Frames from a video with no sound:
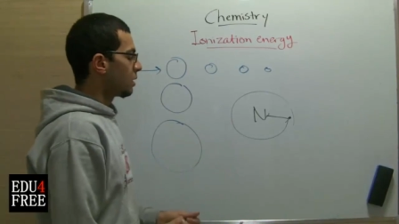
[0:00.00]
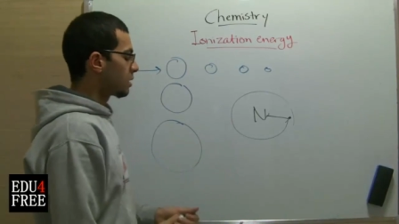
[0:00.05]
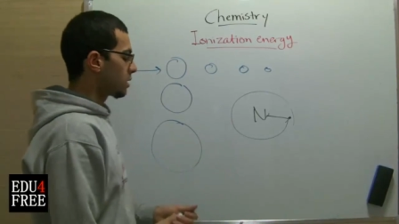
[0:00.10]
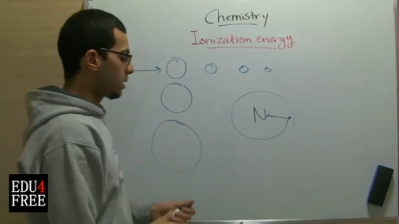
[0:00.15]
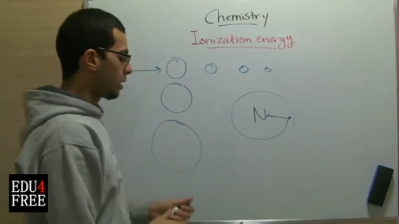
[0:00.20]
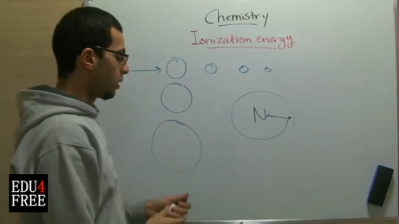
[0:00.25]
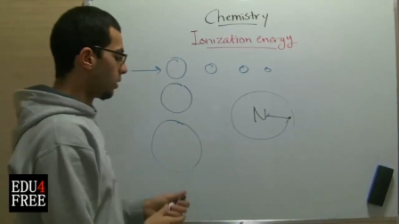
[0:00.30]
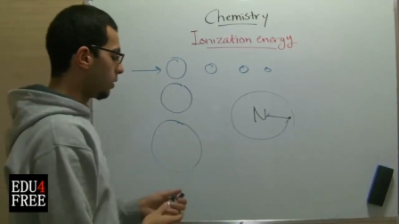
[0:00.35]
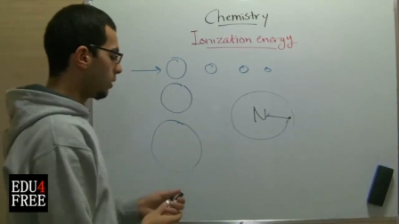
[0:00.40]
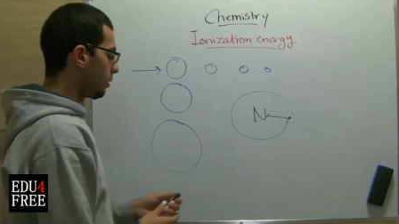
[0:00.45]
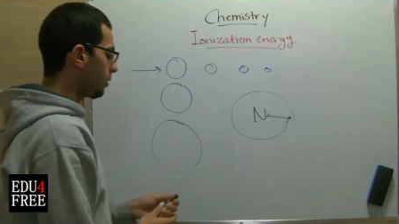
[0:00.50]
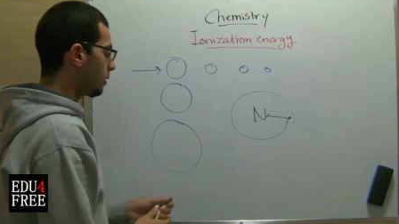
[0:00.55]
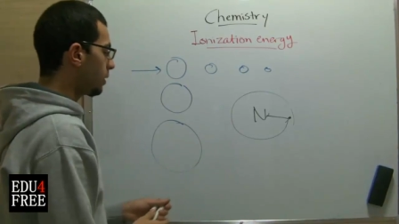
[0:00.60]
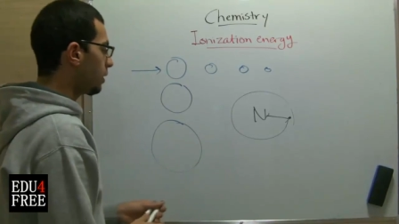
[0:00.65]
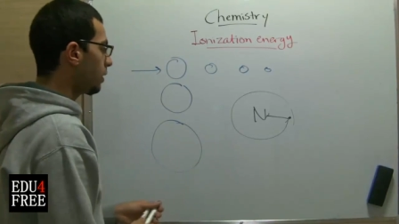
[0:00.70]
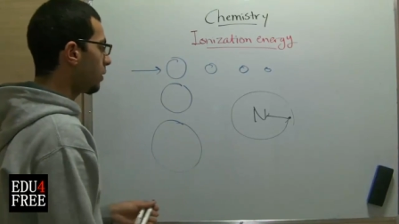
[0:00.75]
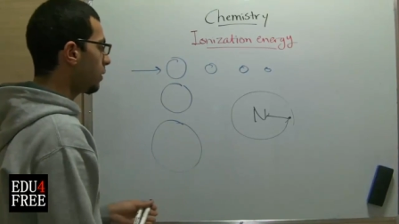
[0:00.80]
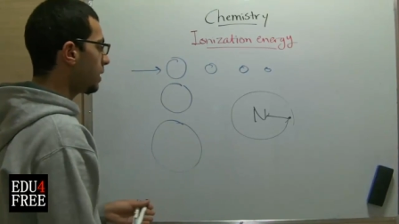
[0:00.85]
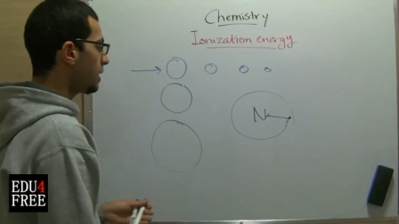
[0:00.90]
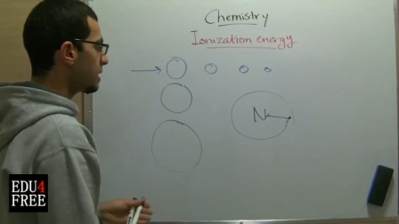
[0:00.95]
So
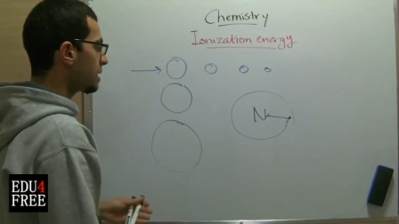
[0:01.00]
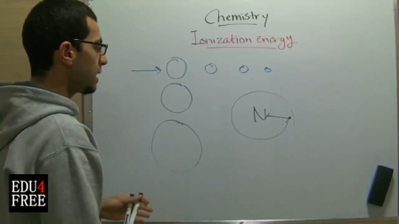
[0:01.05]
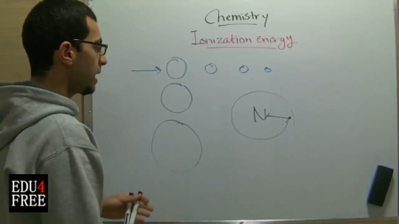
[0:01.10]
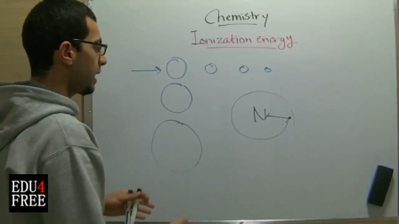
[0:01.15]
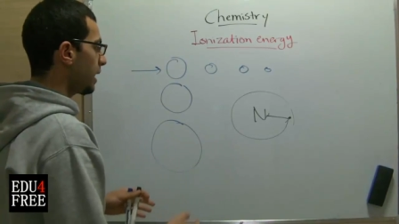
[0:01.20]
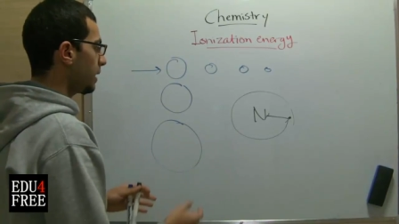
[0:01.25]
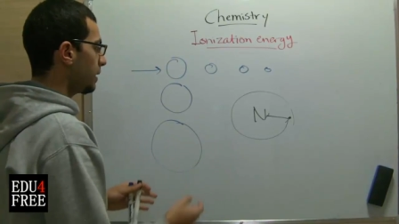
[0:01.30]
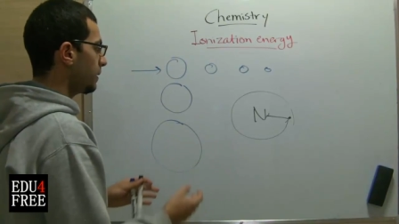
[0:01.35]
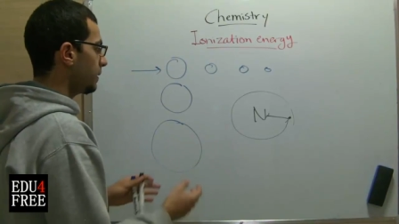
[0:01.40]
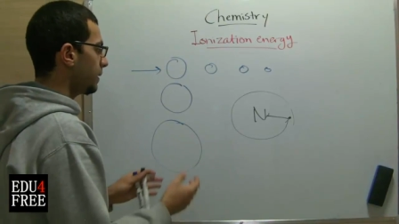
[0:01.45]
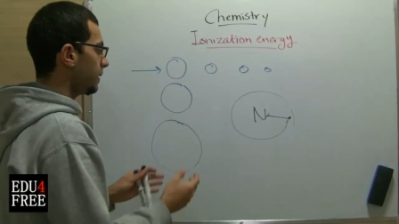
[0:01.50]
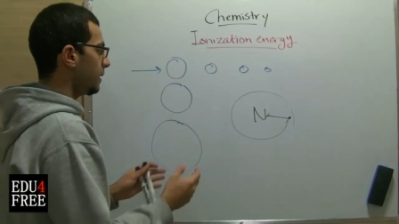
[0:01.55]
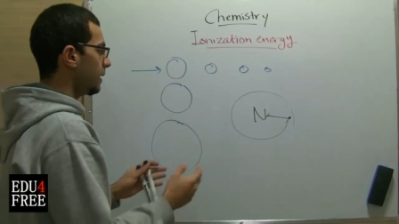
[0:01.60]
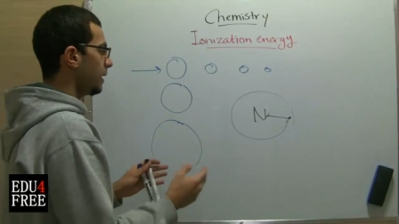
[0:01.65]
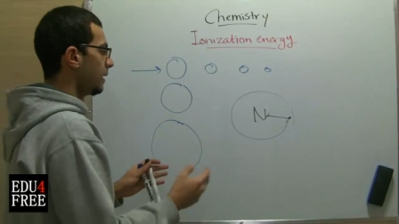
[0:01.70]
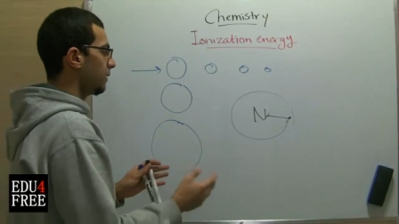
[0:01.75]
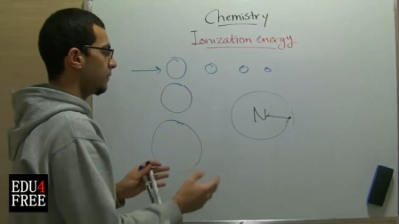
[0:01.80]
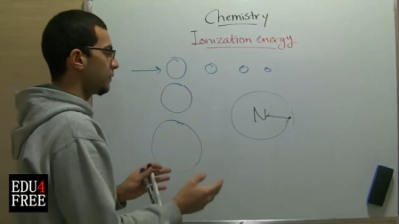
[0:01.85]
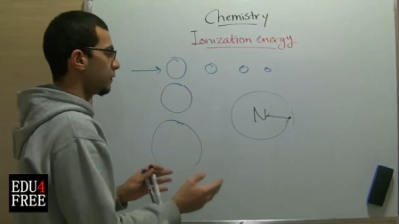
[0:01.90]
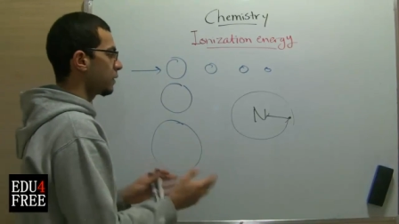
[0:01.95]
there is an
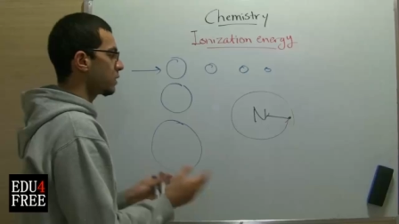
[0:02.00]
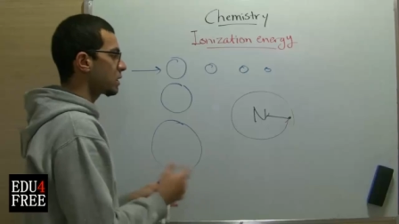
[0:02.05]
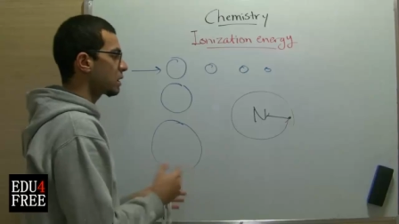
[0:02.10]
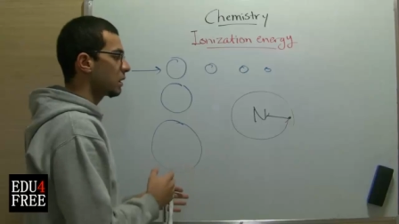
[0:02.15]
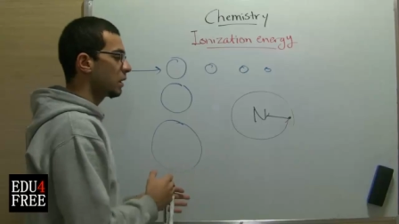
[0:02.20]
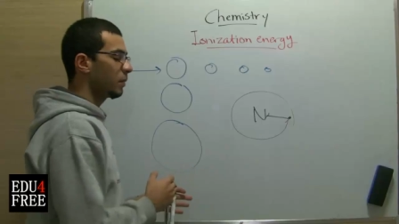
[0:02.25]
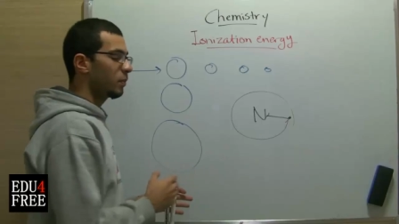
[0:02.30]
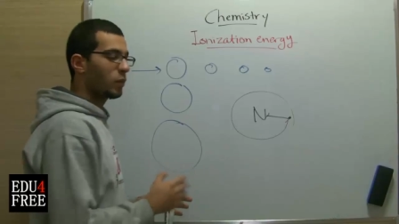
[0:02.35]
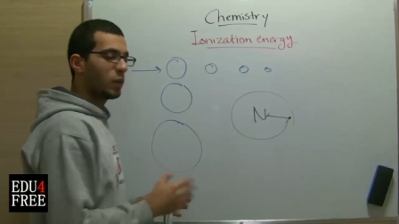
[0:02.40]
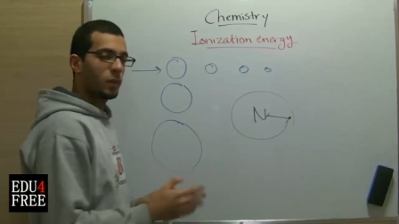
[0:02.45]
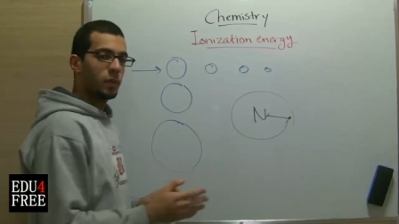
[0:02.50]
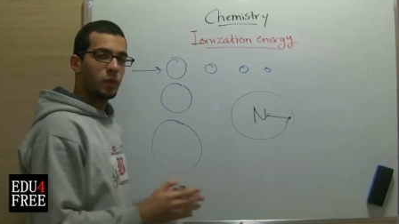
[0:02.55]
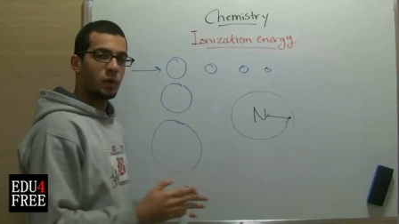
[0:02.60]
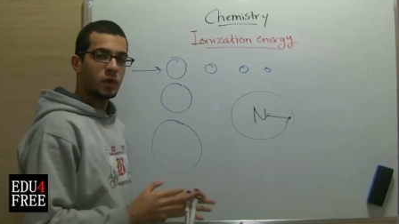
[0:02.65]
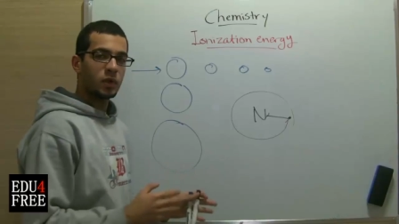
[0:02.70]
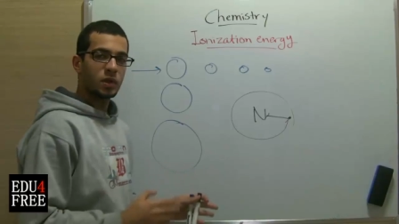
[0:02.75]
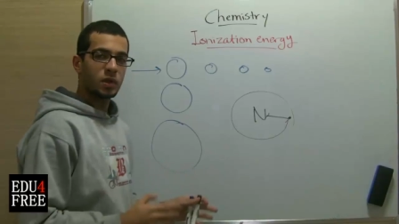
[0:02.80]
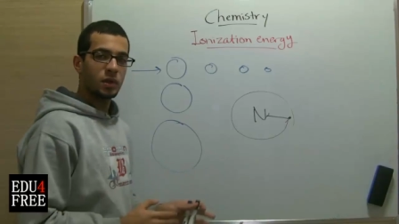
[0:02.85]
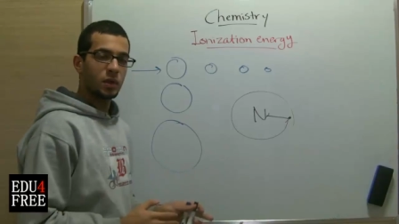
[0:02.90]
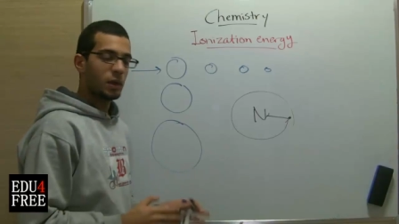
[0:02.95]
inversely
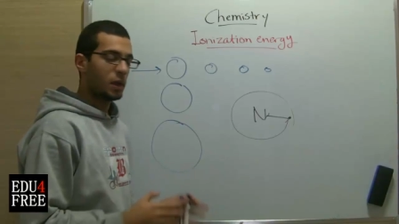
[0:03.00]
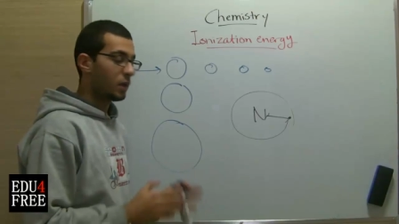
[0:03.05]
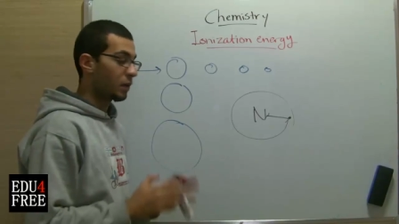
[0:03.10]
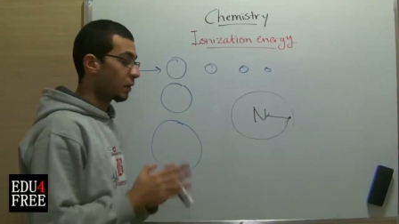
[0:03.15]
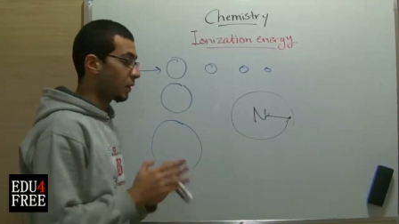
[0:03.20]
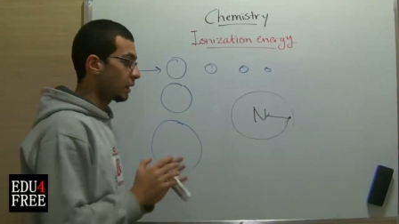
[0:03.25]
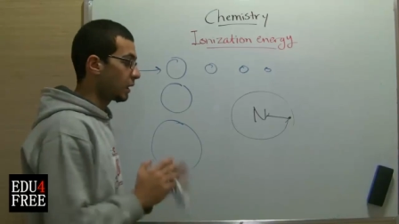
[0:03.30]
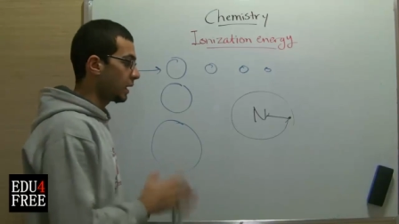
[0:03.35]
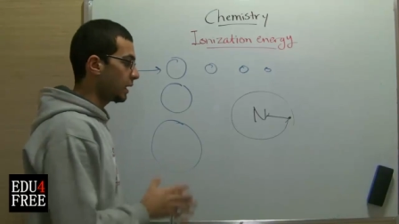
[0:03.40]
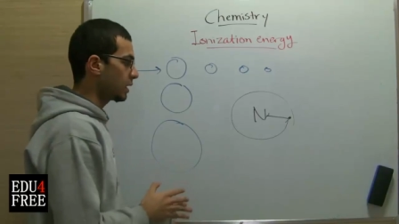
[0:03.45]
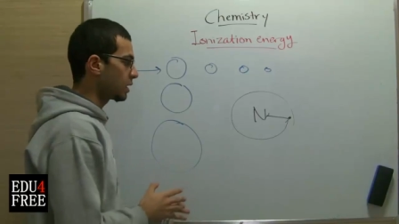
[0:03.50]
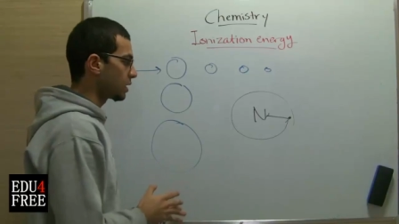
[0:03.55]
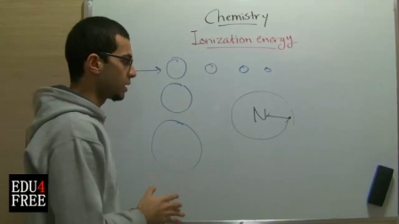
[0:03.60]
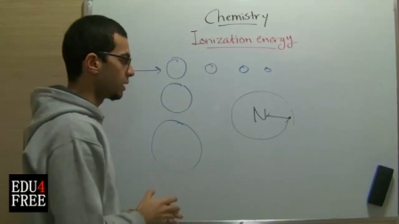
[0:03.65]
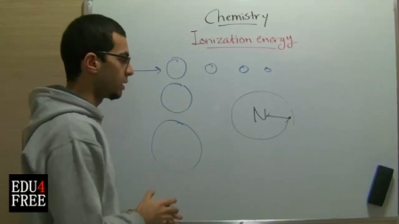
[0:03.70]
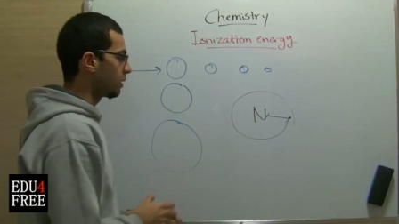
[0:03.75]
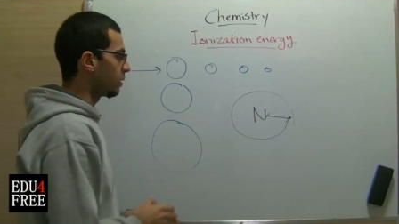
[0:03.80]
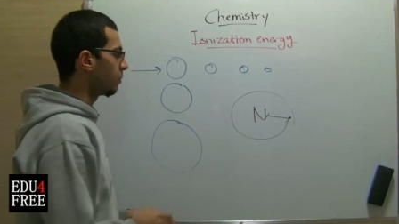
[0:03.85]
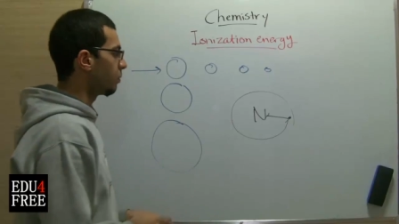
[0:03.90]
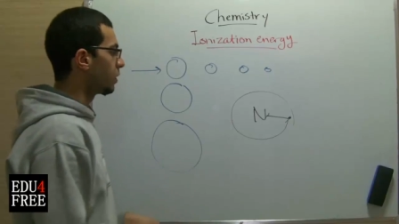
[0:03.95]
proportional
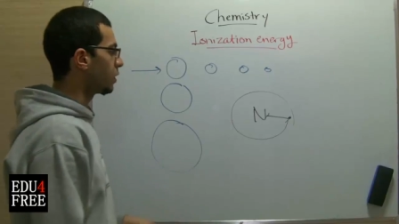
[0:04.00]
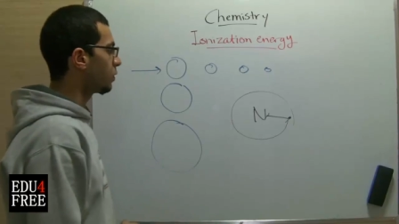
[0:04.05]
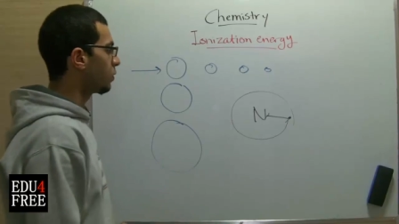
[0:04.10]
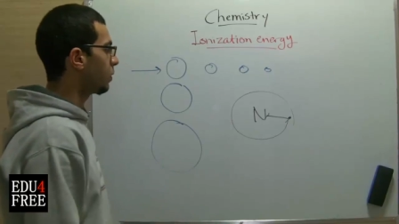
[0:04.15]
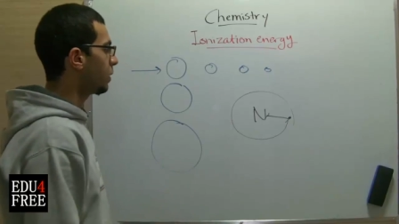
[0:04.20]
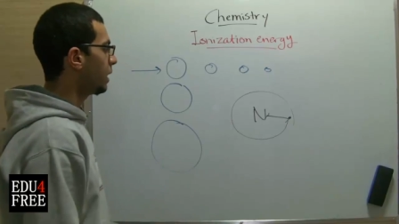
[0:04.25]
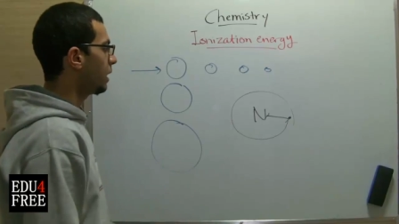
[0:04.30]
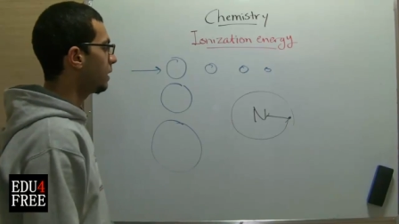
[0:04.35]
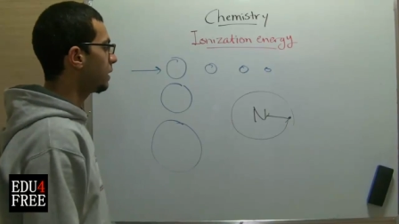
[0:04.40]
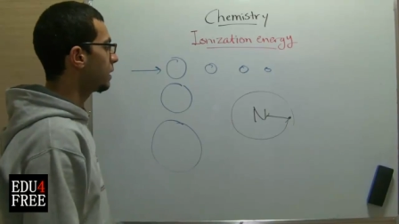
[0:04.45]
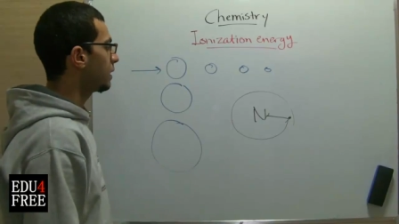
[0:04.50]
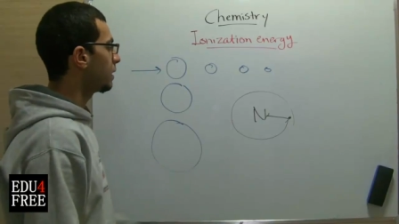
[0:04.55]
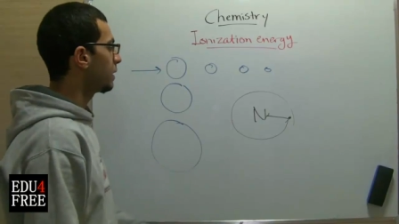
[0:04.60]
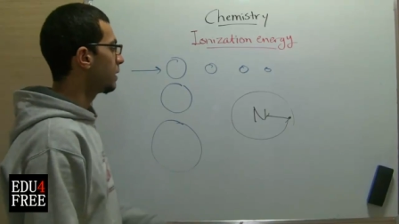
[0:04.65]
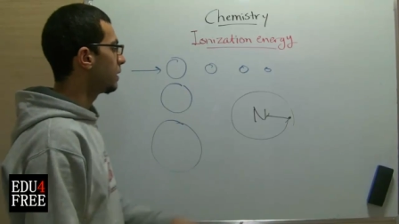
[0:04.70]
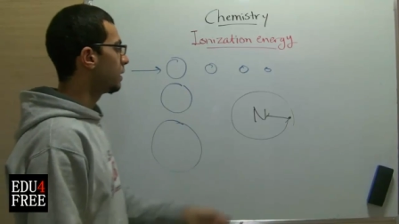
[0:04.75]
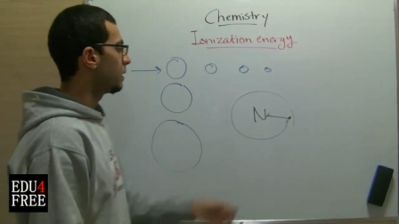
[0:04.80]
relation between